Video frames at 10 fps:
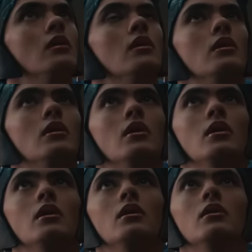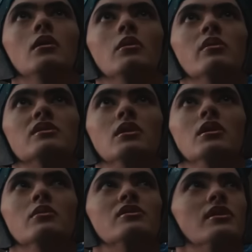Universe. And
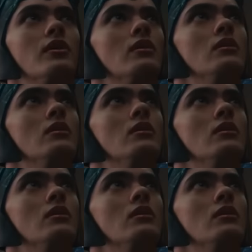speaking of bad